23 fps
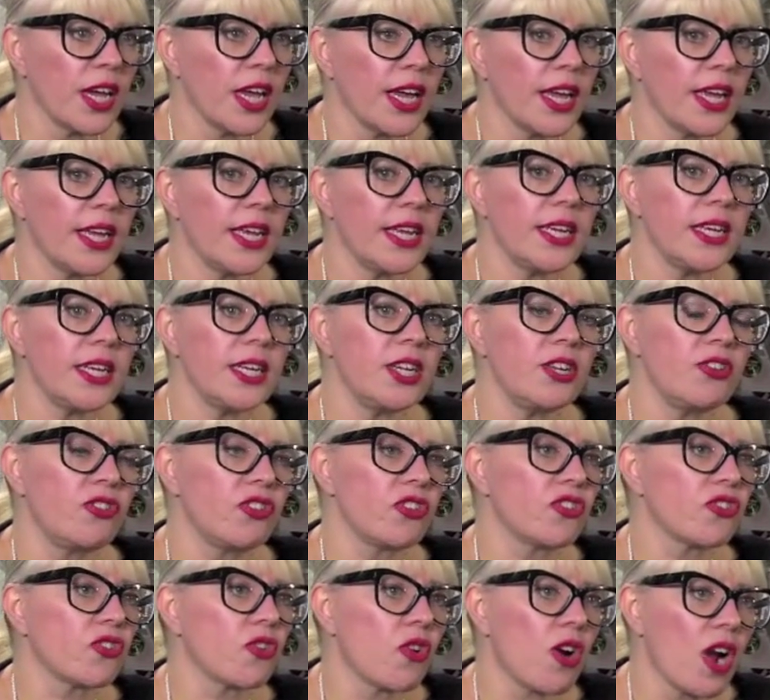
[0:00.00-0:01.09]
He
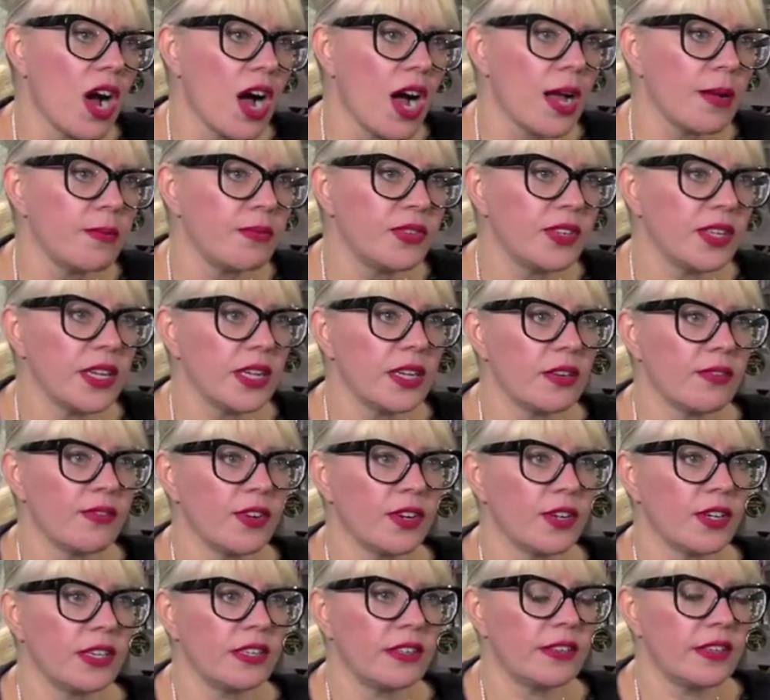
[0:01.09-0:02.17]
describes in a
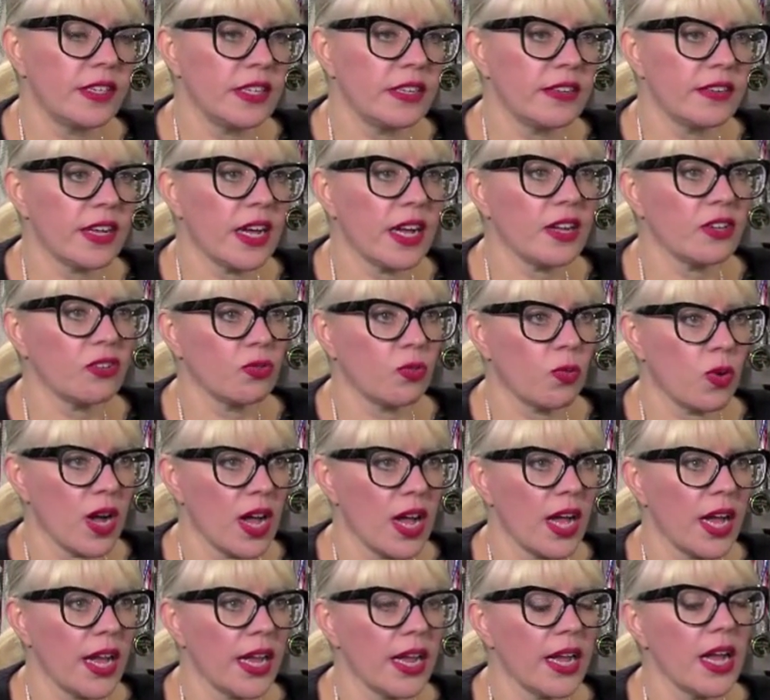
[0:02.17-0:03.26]
very detailed
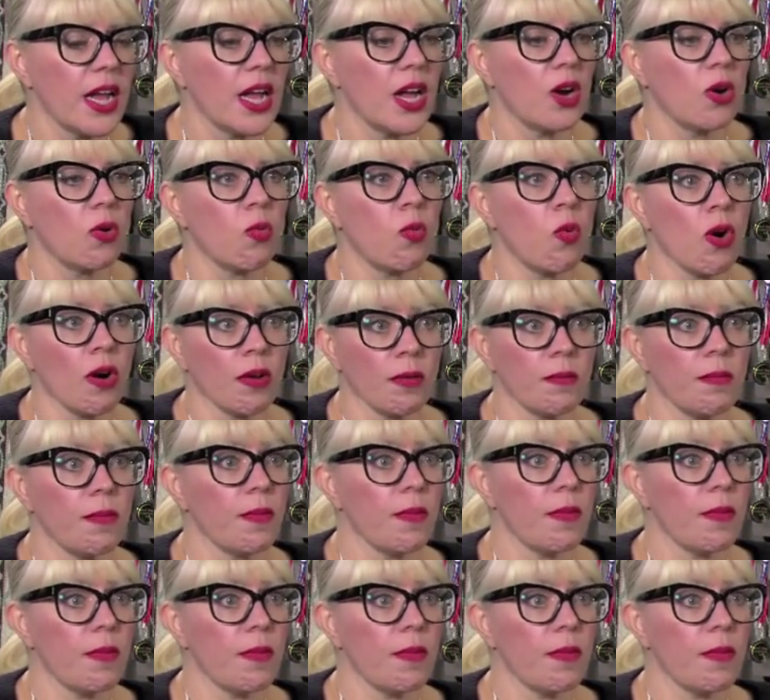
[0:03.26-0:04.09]
way what,